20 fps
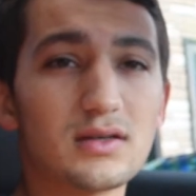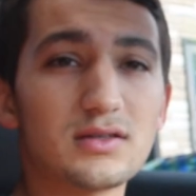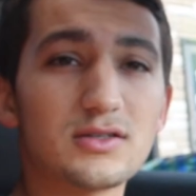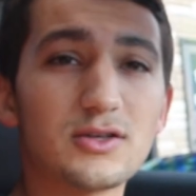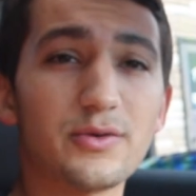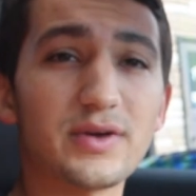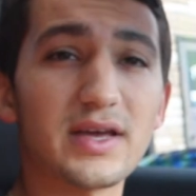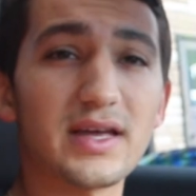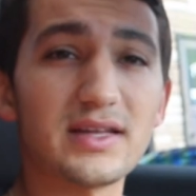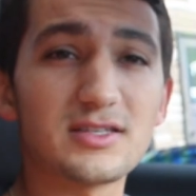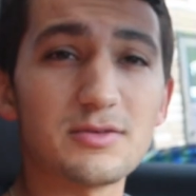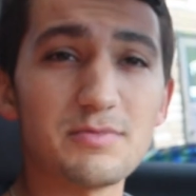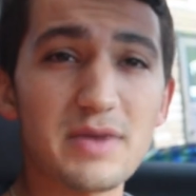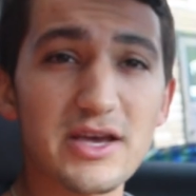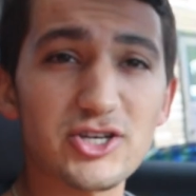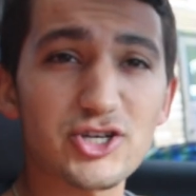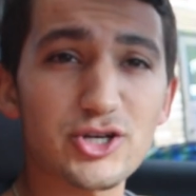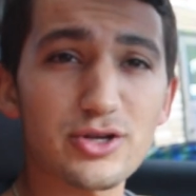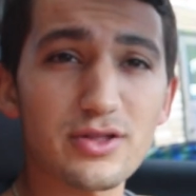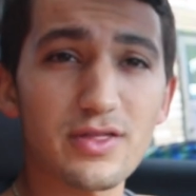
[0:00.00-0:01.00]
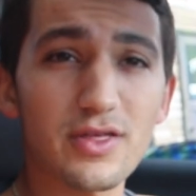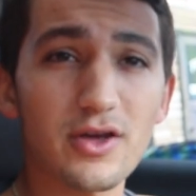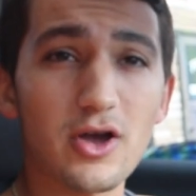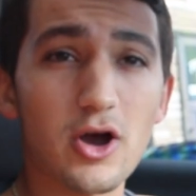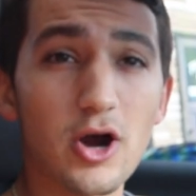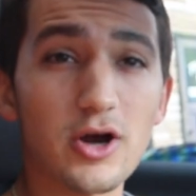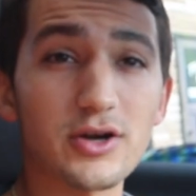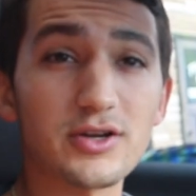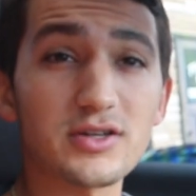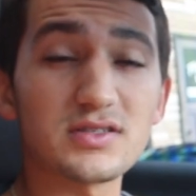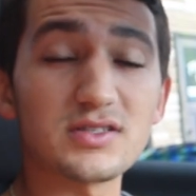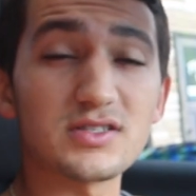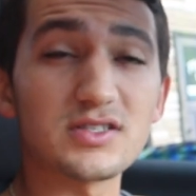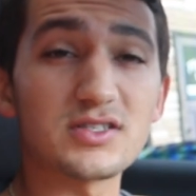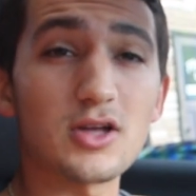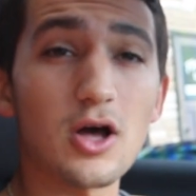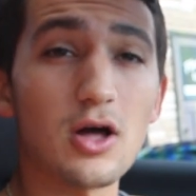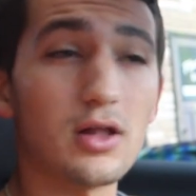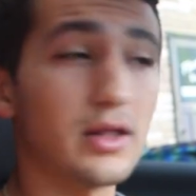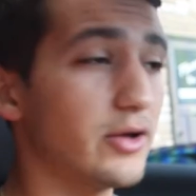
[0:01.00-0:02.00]
So again, to make sure that the car doesn't
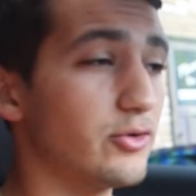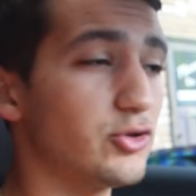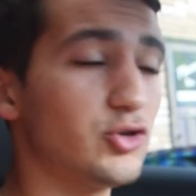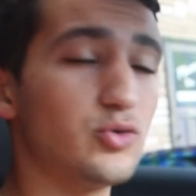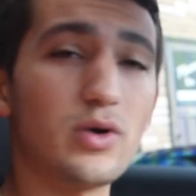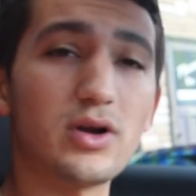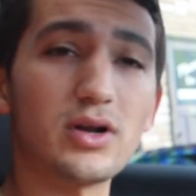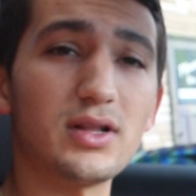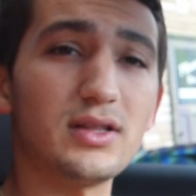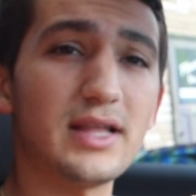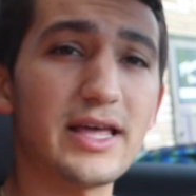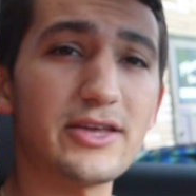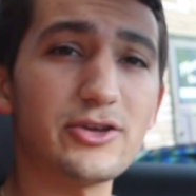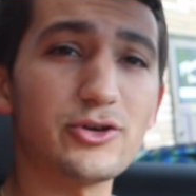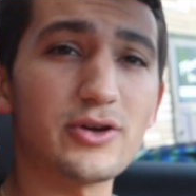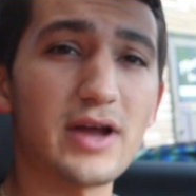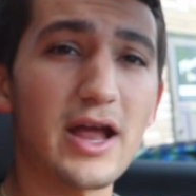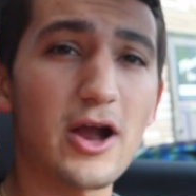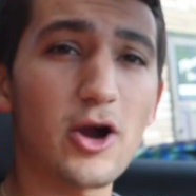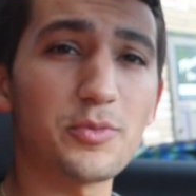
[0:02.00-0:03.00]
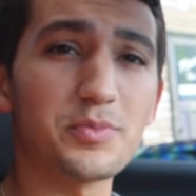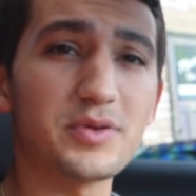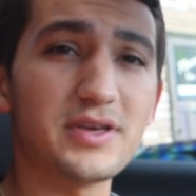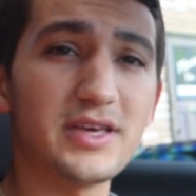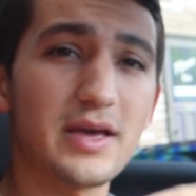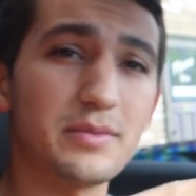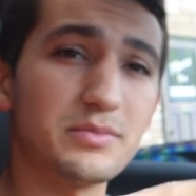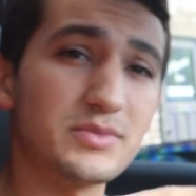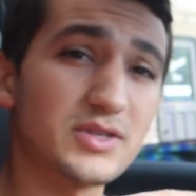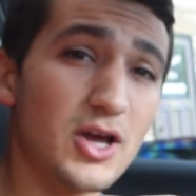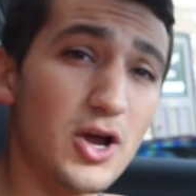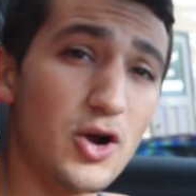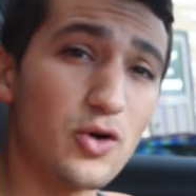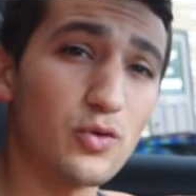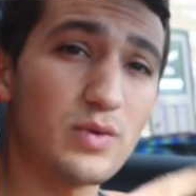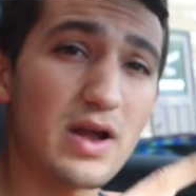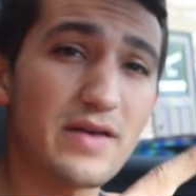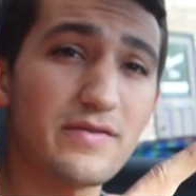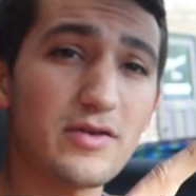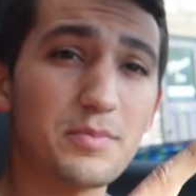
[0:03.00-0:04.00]
stall out, you wanna let your RPMs
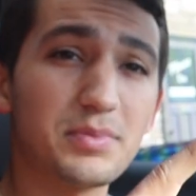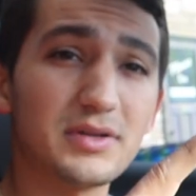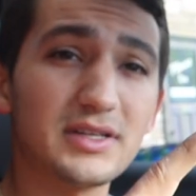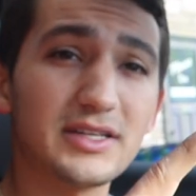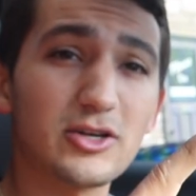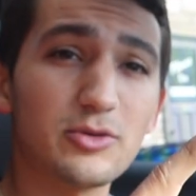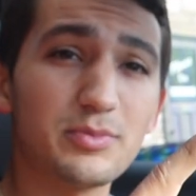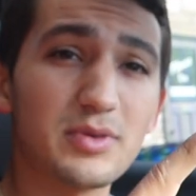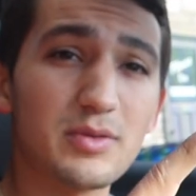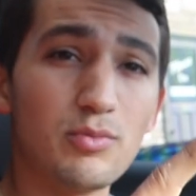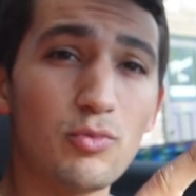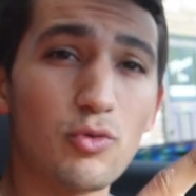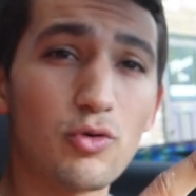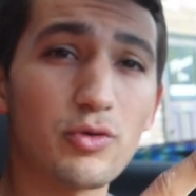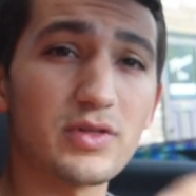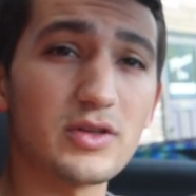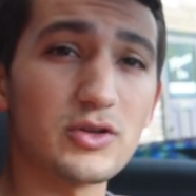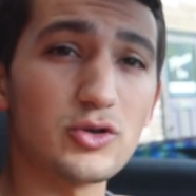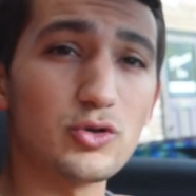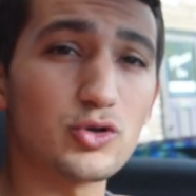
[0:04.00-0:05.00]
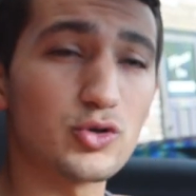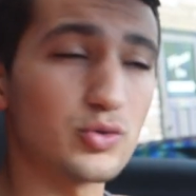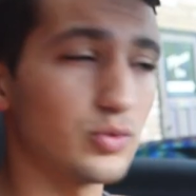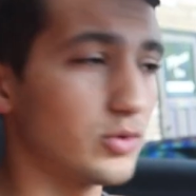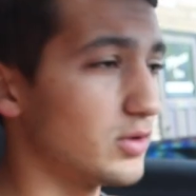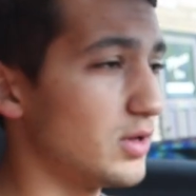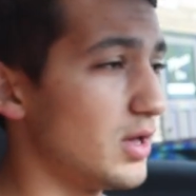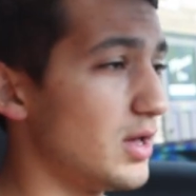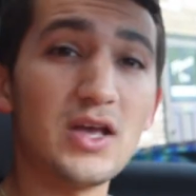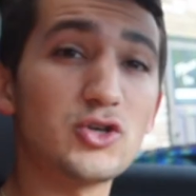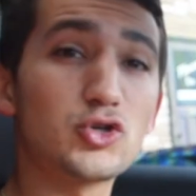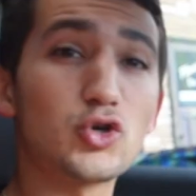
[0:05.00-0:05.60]
rev up a little bit more than usual.